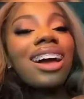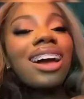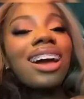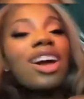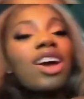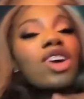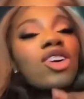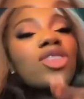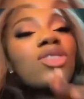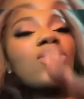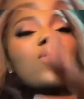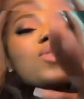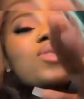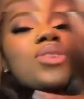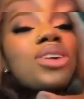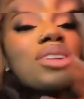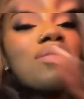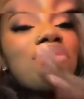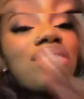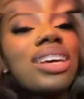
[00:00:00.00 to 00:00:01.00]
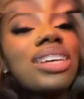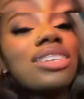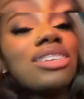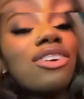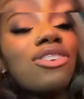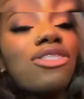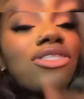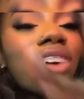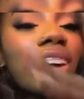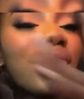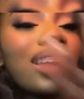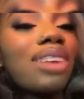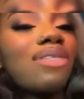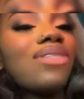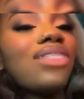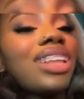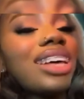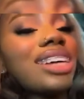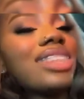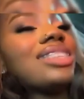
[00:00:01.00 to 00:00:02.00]
Knowing me is a fucking
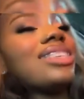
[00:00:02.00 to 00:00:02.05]
blessing.